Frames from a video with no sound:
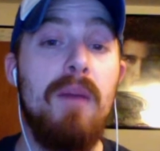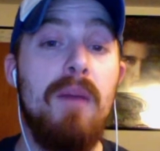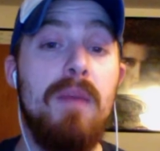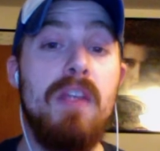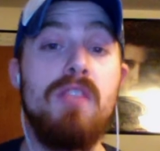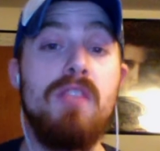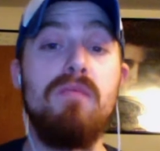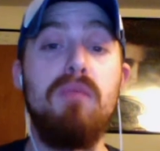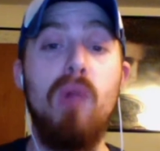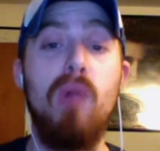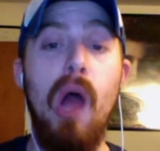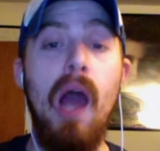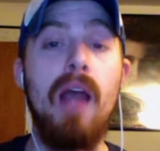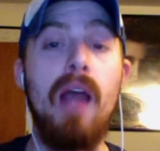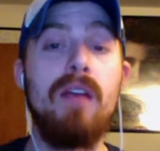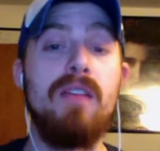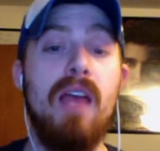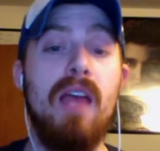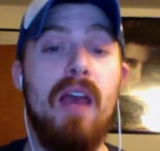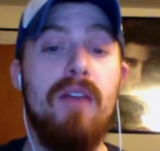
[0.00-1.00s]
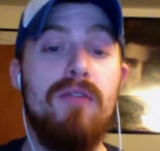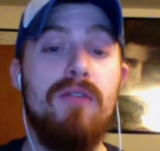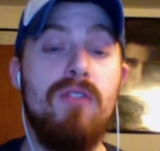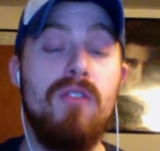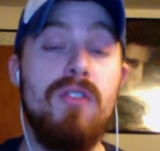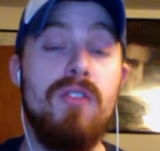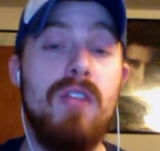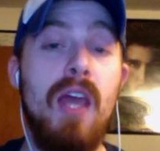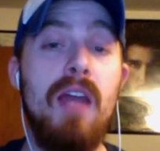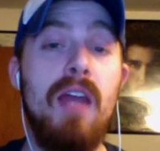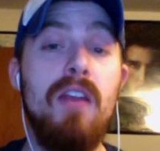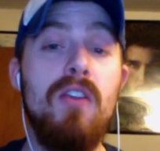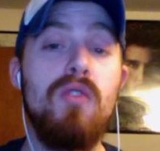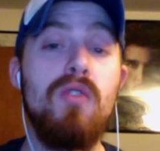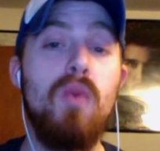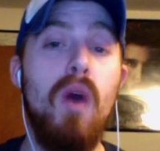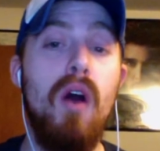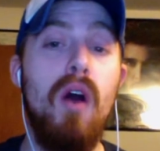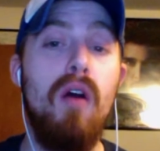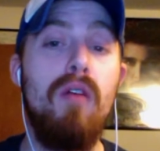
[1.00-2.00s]
is blocked after 10 to
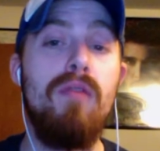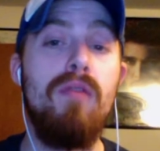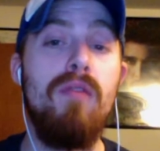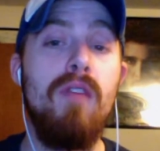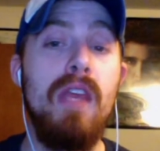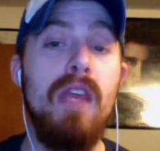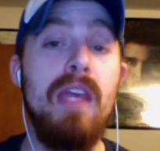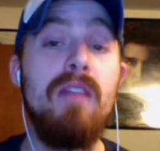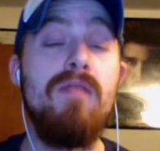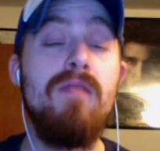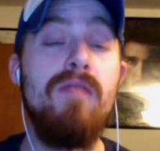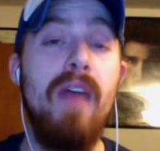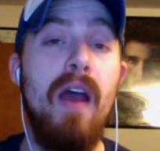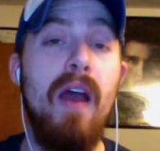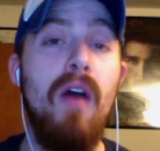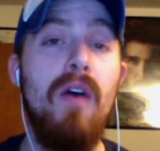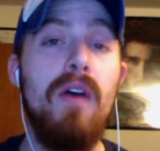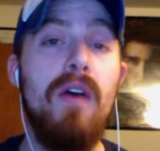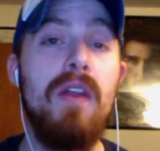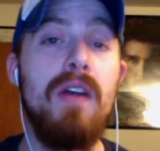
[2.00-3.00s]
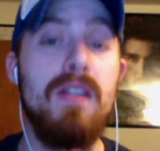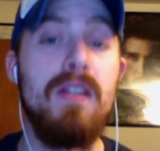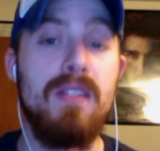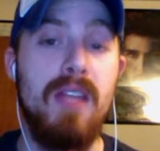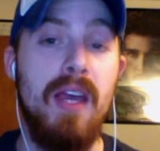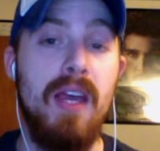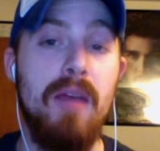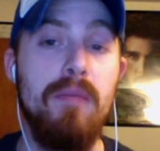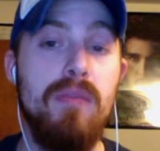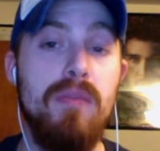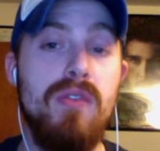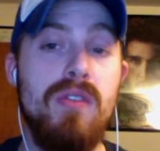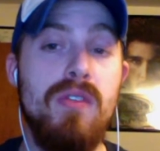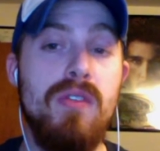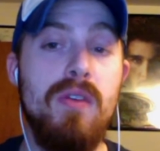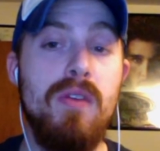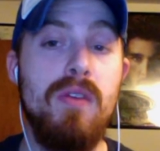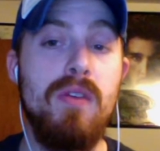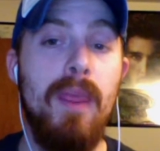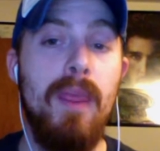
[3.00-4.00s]
12 invalid
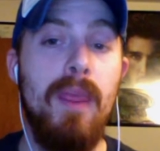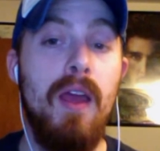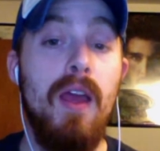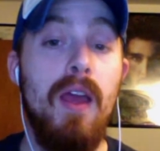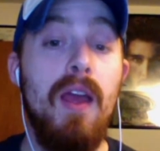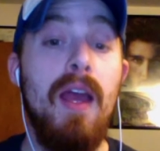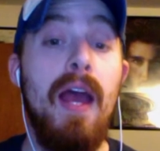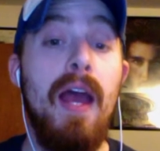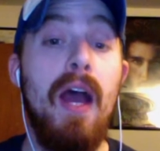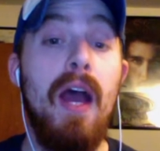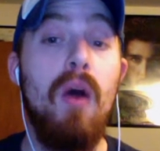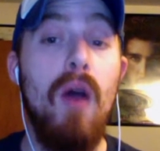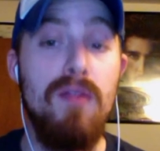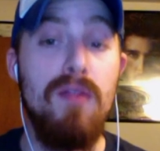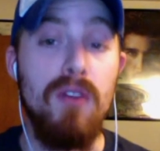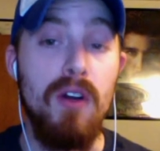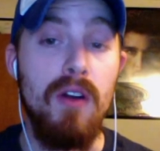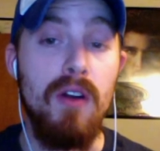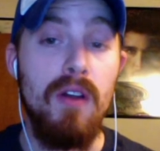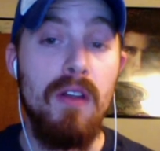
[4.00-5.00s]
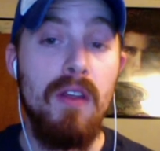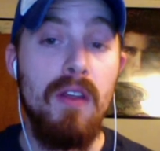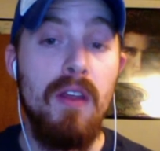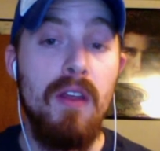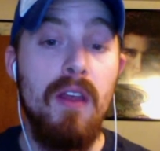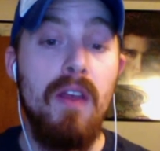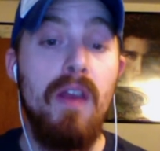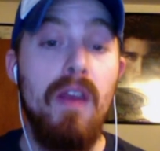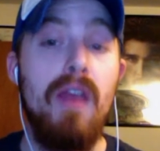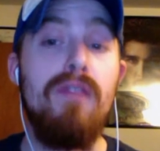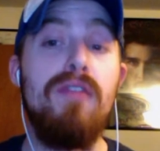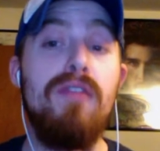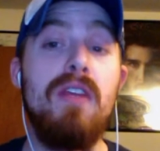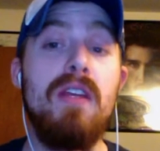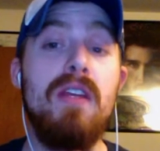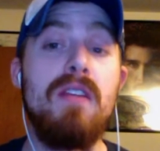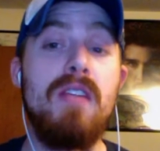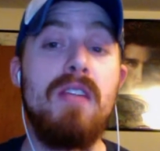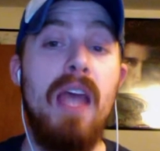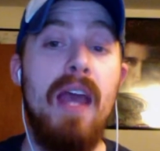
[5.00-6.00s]
attempts. However, if
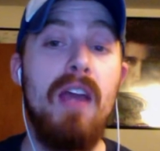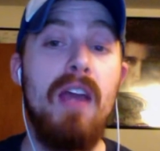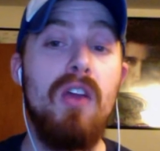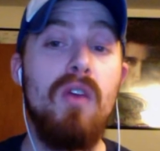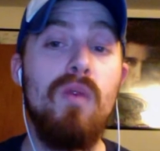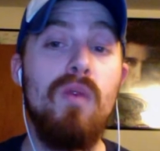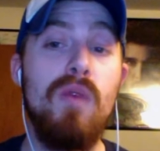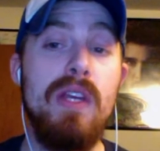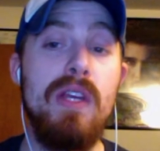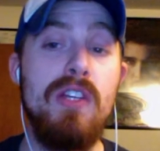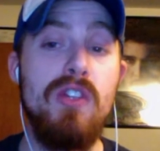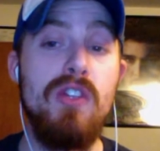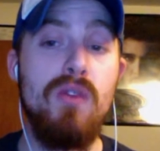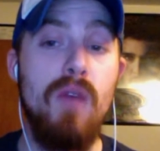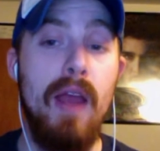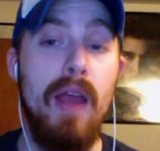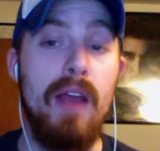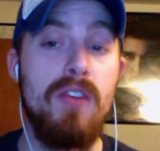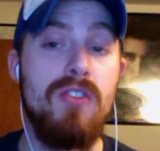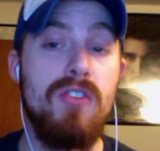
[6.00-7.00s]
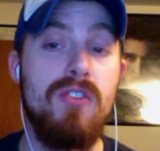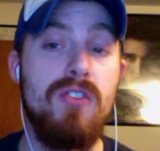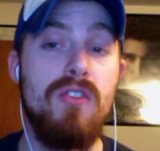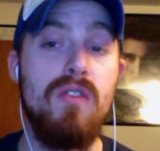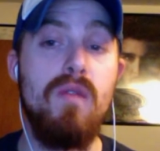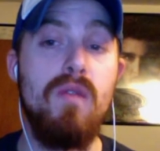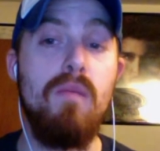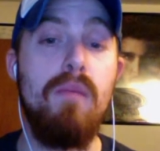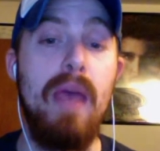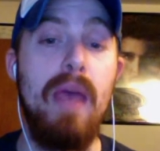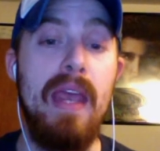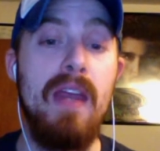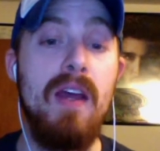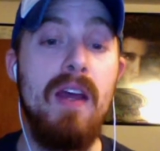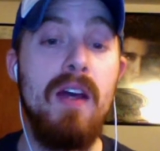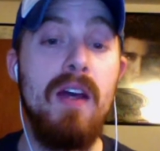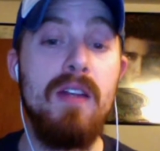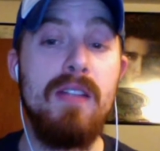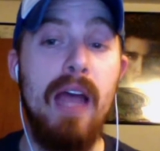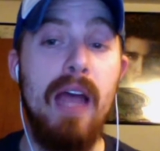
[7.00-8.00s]
the attacker redirects to
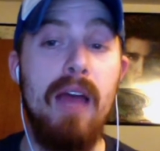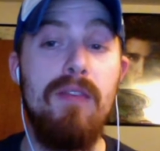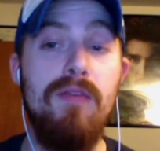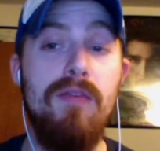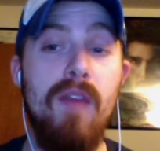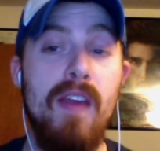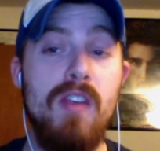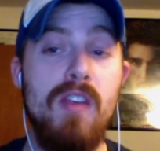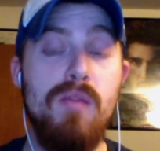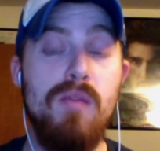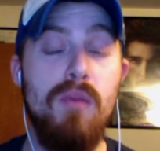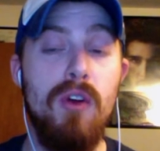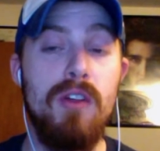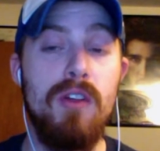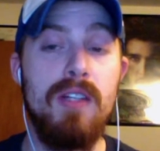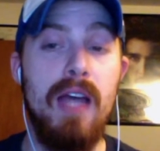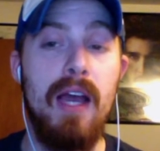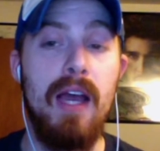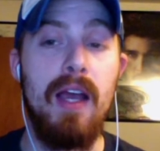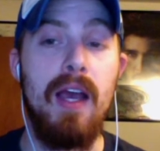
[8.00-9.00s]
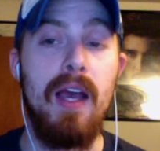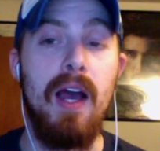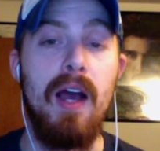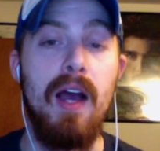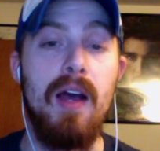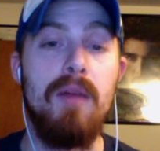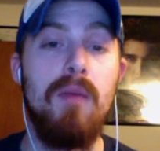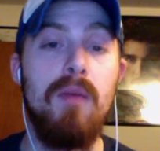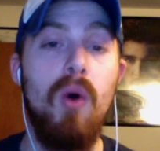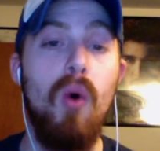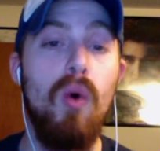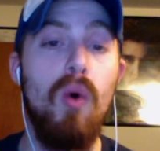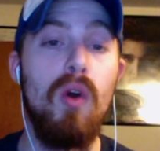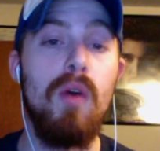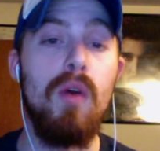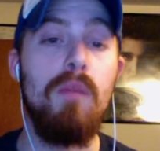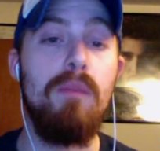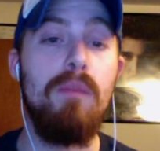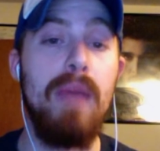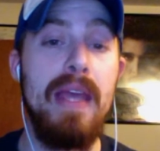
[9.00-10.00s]
beta.facebook.com
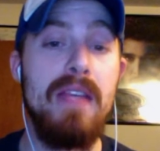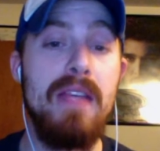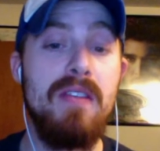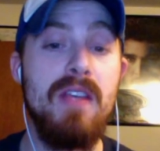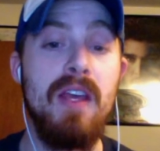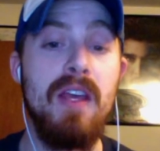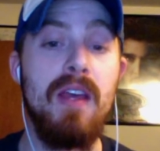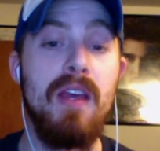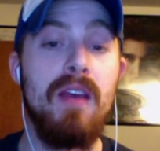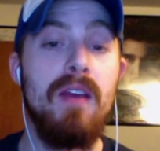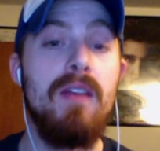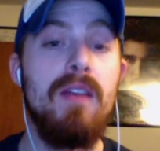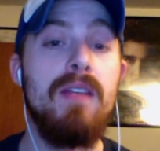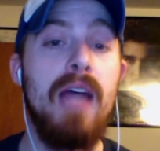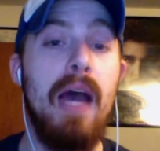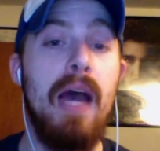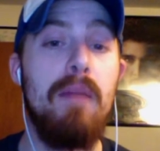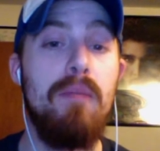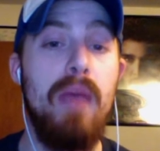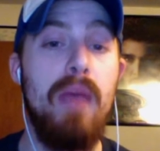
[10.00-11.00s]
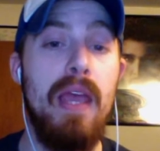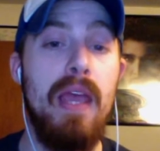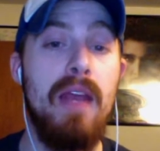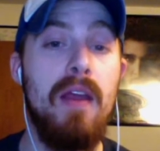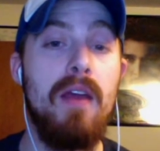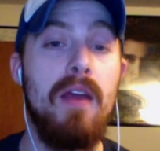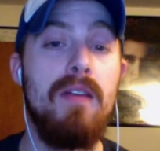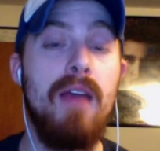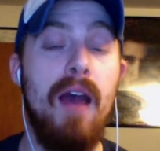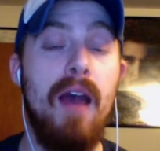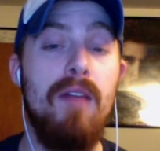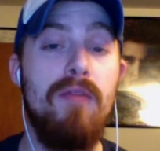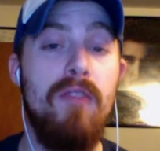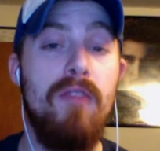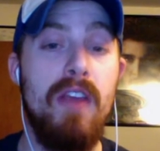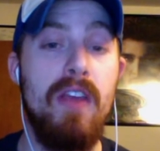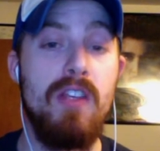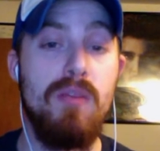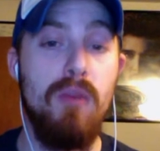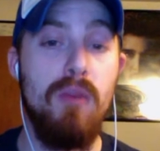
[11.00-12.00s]
or
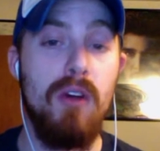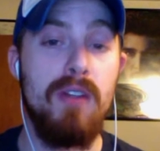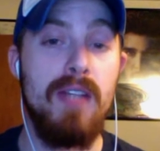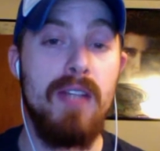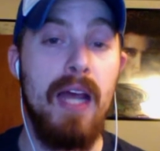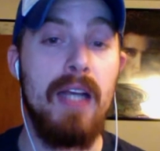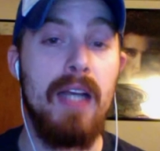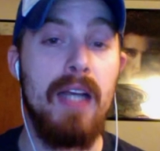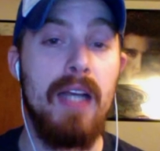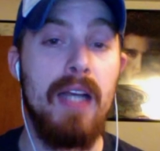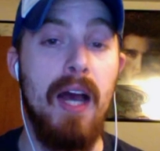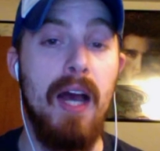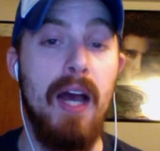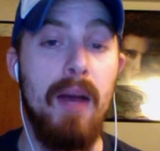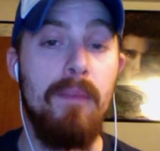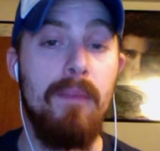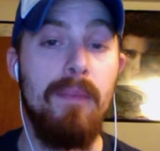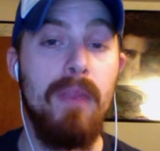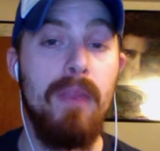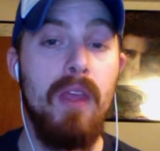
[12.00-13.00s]
basic.beta.facebook.com,